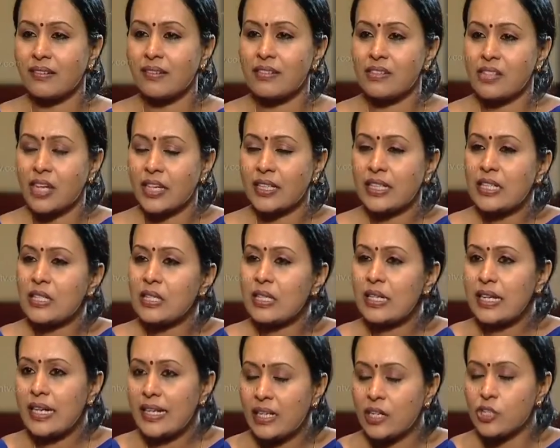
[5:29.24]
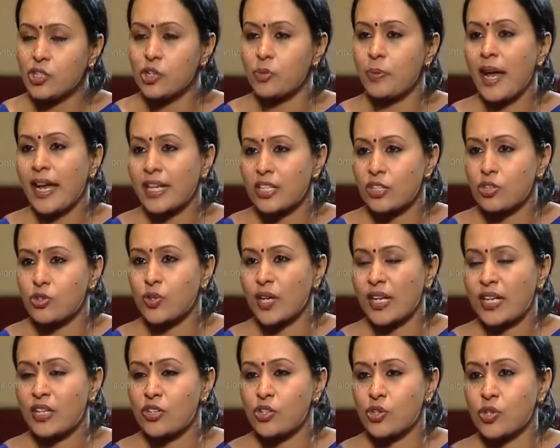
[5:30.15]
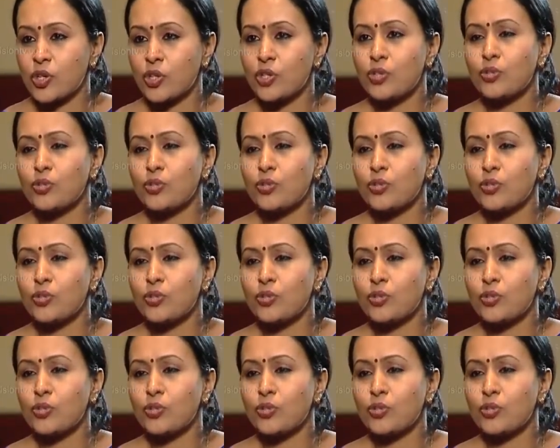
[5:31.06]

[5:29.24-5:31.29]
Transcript: Chinese leadership has changed.